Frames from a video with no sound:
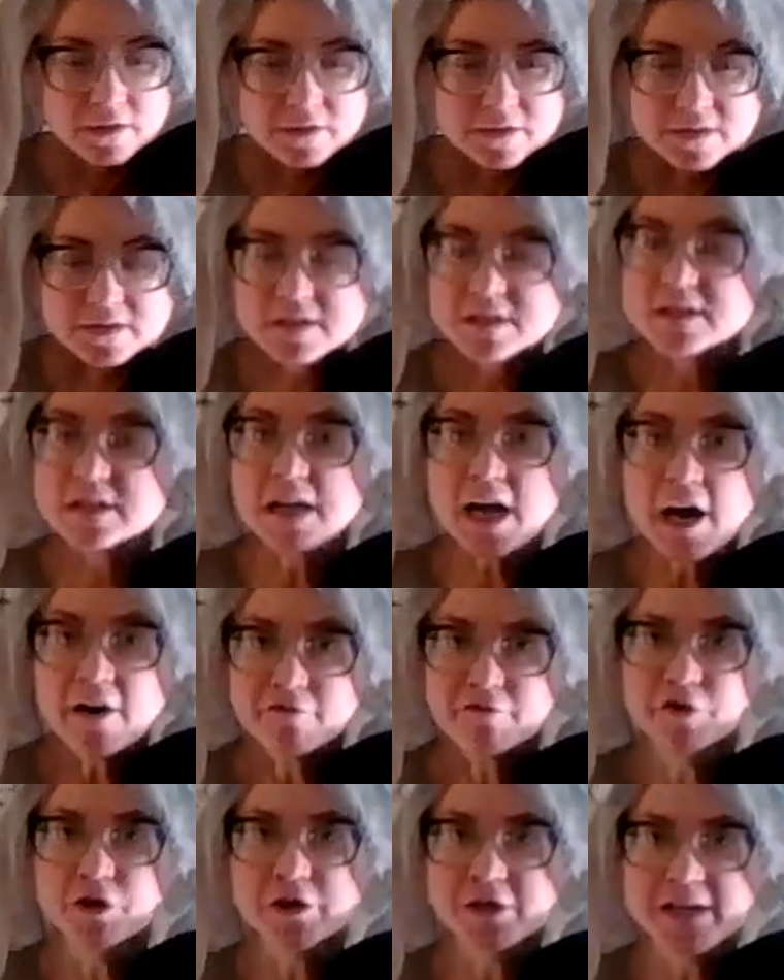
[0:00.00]

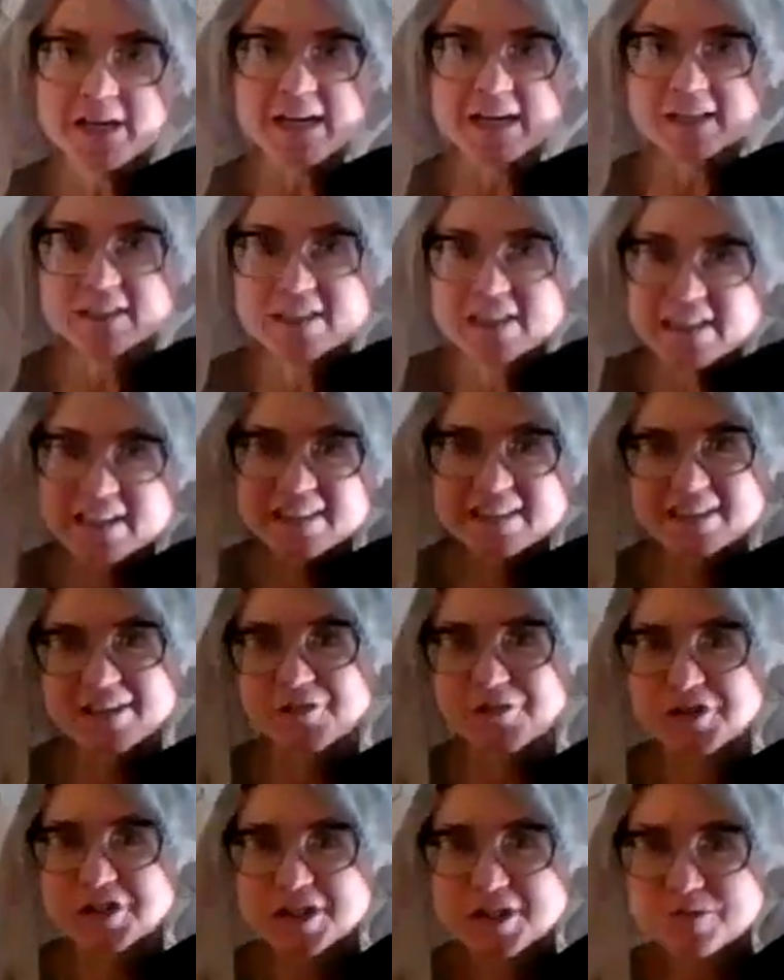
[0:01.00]
Staffordness,
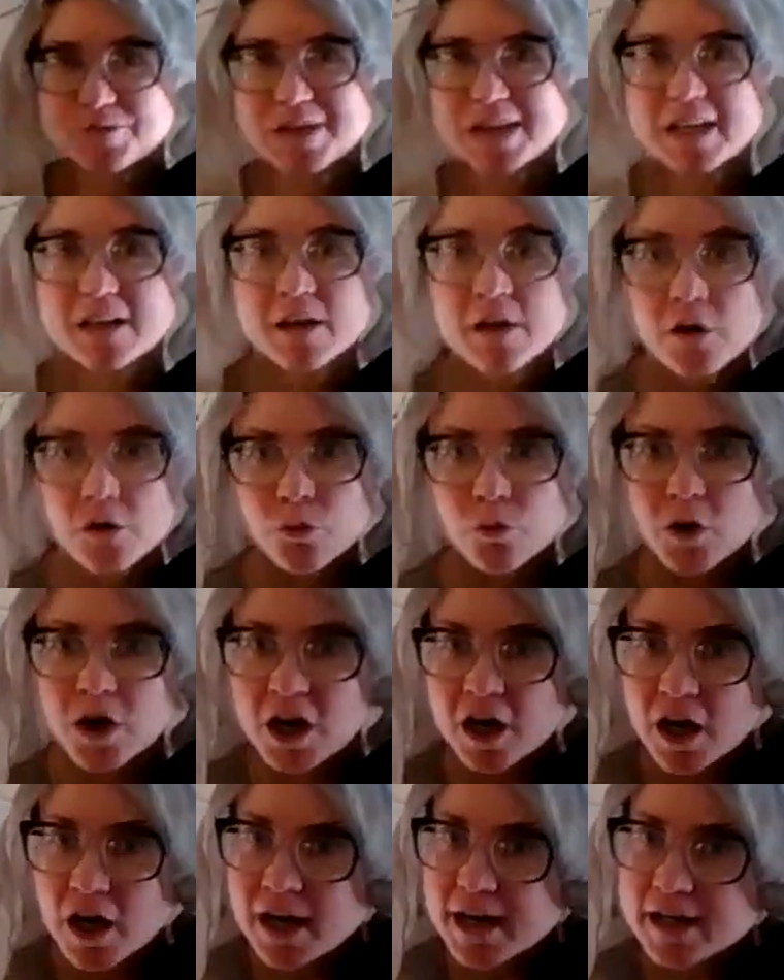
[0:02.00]
so to speak,
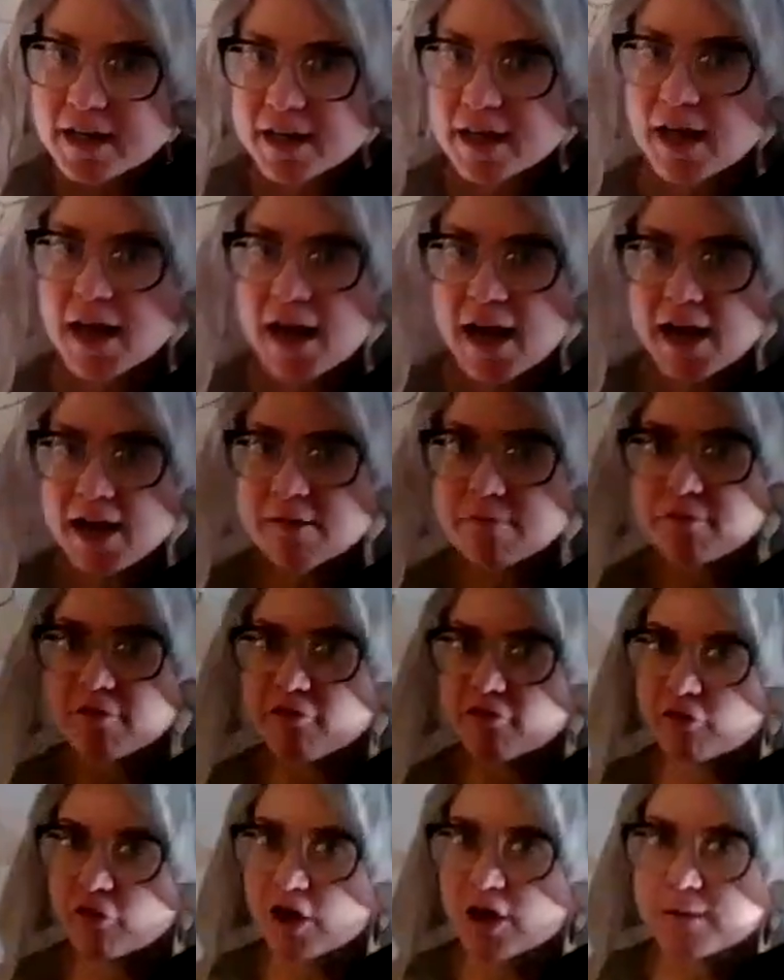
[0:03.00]
where I came
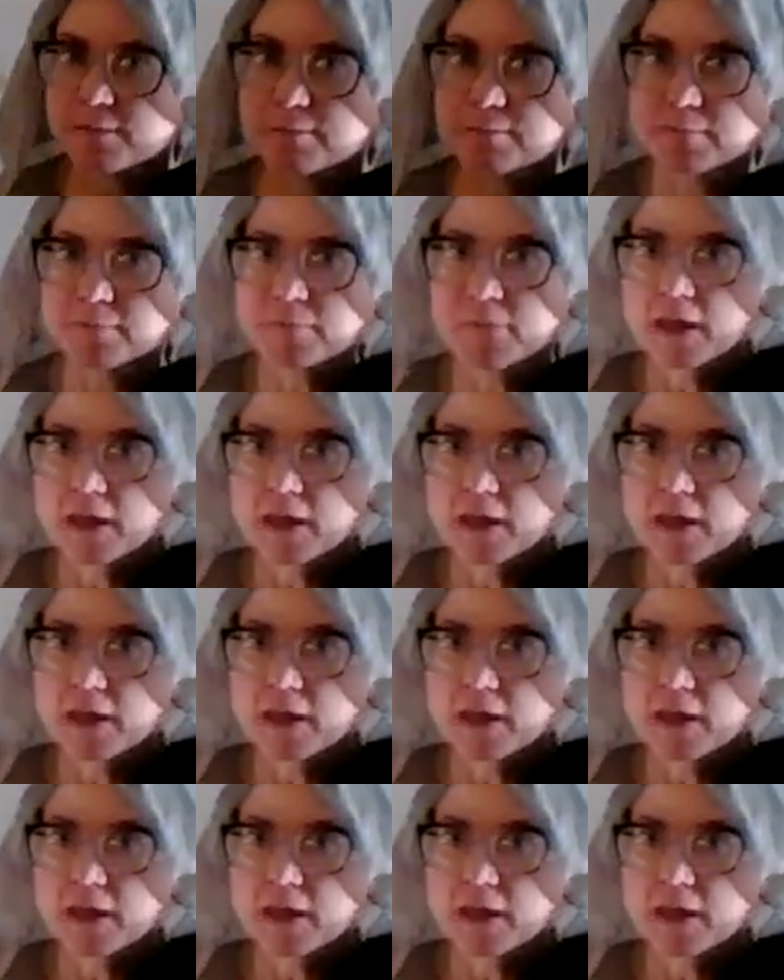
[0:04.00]
from,